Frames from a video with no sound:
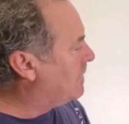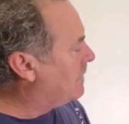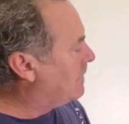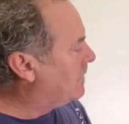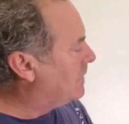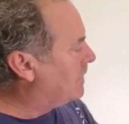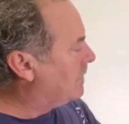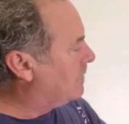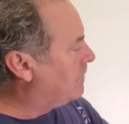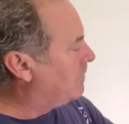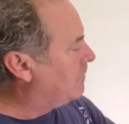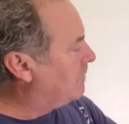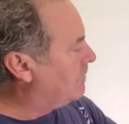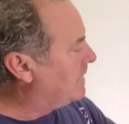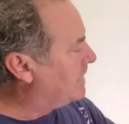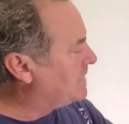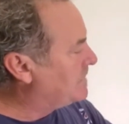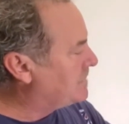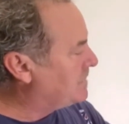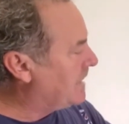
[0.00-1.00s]
the
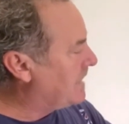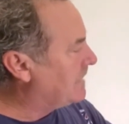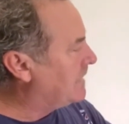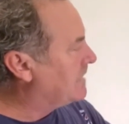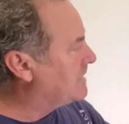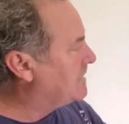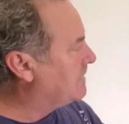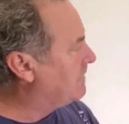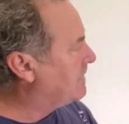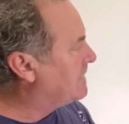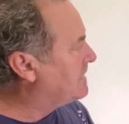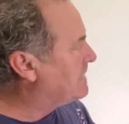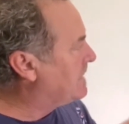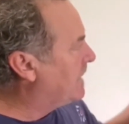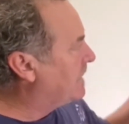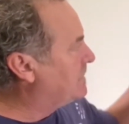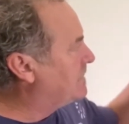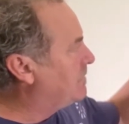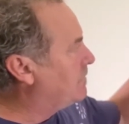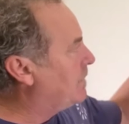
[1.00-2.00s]
straightness of this
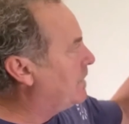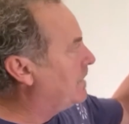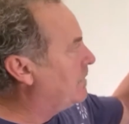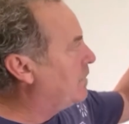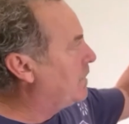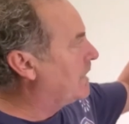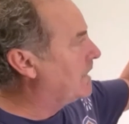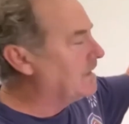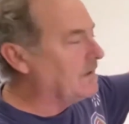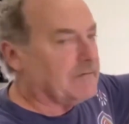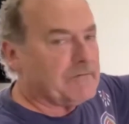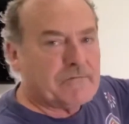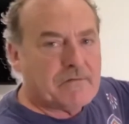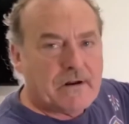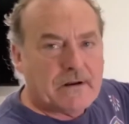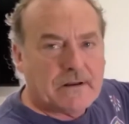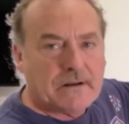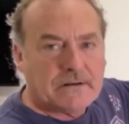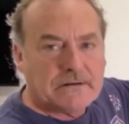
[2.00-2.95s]
section by bringing the front in,